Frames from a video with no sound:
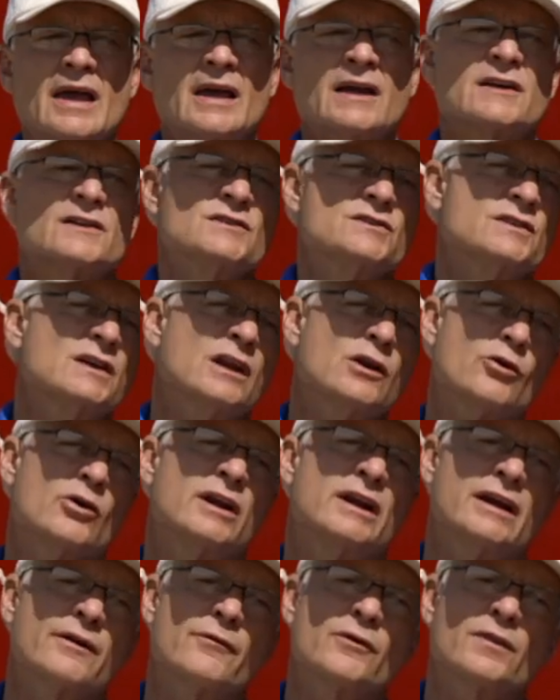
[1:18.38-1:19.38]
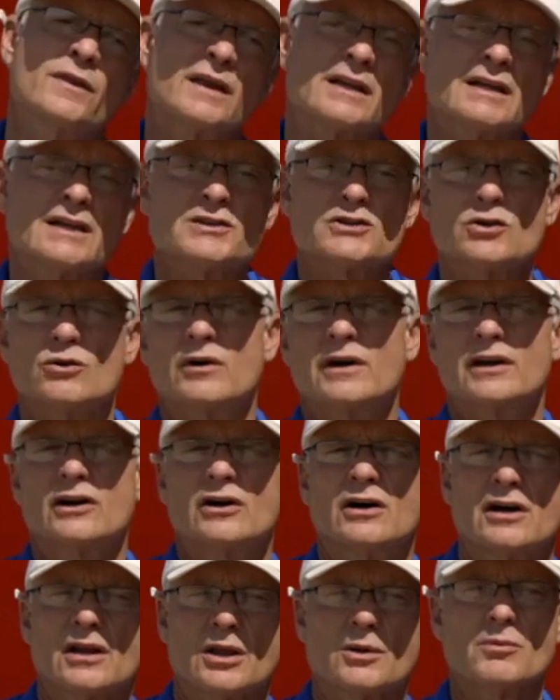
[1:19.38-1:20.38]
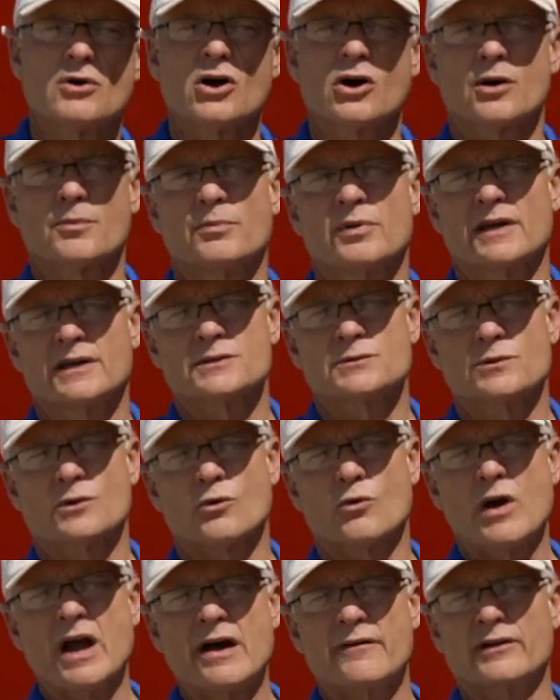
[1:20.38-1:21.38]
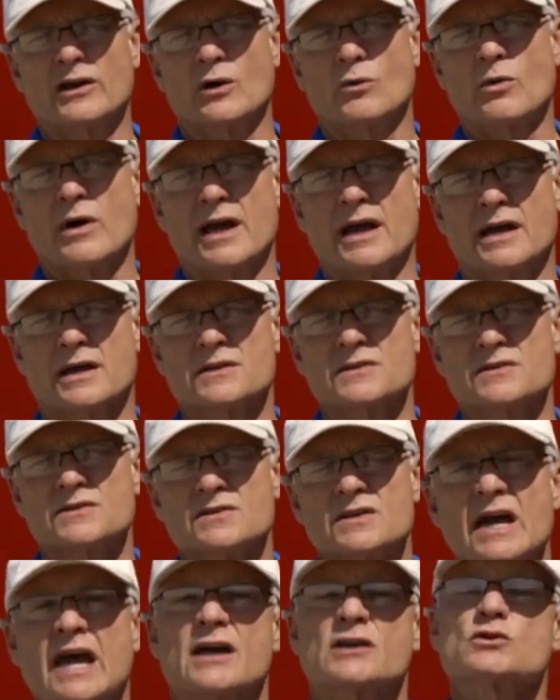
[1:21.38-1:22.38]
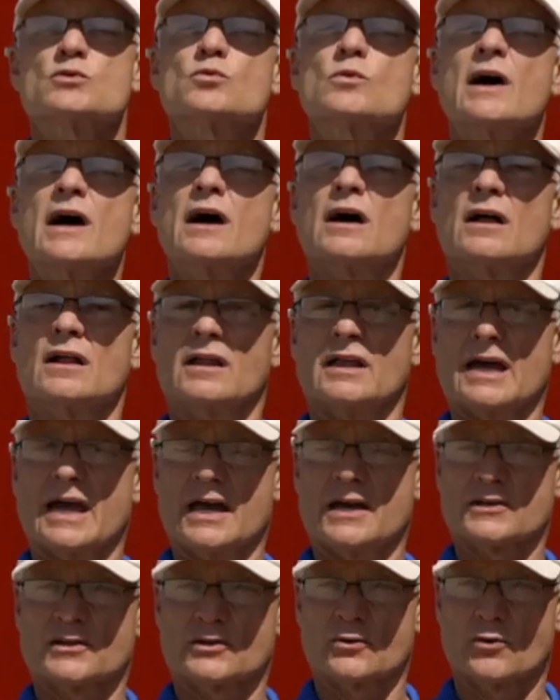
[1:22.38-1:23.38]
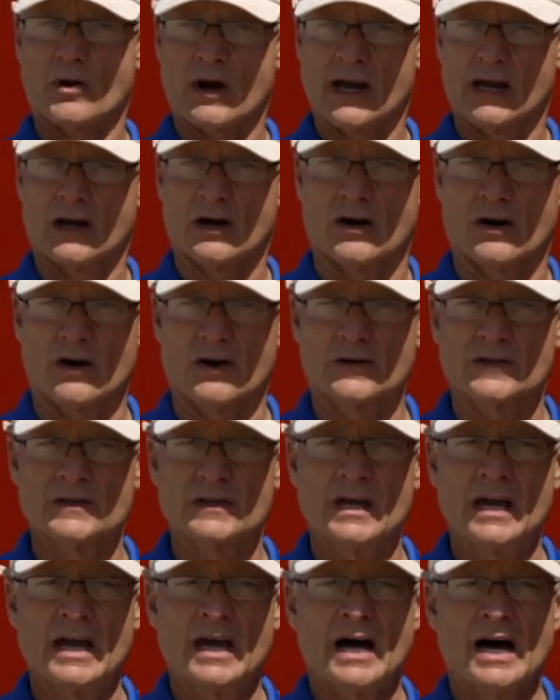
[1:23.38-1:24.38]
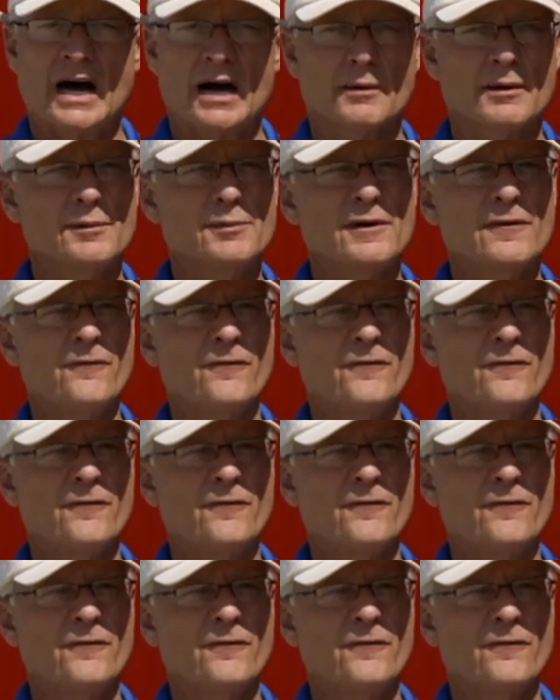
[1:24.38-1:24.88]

Considering everything that's going on in the marketplace with the gravity wagons as well as grain carts, I'm going to be